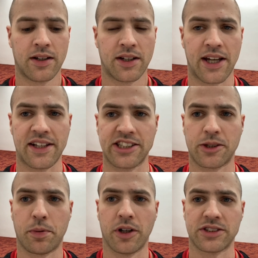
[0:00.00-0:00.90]
he needs
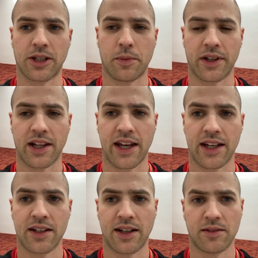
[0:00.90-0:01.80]
to pull someone
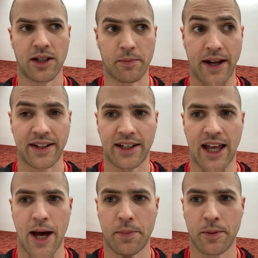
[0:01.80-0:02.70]
like, it might not
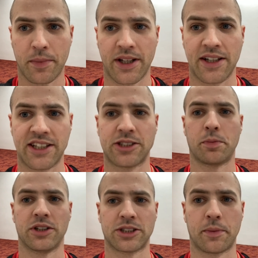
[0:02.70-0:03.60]
happen, but he needs to
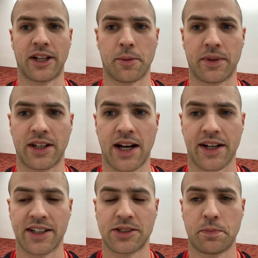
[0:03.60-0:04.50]
pull someone like
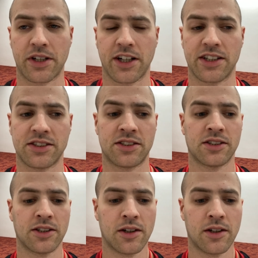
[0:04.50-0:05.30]
Mindaugas, because